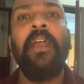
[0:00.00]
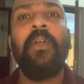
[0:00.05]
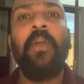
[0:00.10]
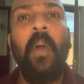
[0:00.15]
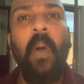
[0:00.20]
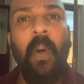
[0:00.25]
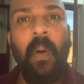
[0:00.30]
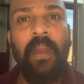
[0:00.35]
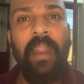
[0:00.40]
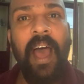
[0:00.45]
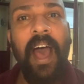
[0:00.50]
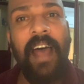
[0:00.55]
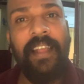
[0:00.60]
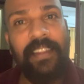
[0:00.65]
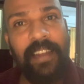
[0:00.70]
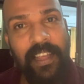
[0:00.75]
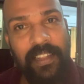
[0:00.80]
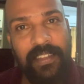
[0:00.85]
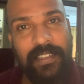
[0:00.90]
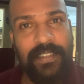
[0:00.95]
call
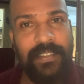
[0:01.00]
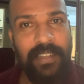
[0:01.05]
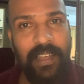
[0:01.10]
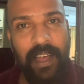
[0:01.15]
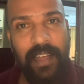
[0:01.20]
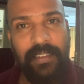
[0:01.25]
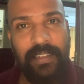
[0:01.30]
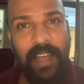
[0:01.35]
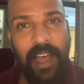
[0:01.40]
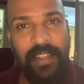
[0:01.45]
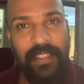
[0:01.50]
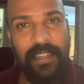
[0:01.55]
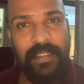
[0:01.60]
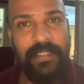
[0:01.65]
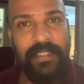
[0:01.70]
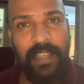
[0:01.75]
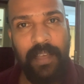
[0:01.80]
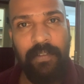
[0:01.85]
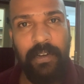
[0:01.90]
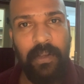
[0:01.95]
the other
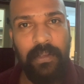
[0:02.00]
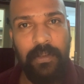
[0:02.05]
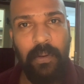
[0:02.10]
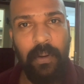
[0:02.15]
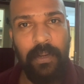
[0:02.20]
seven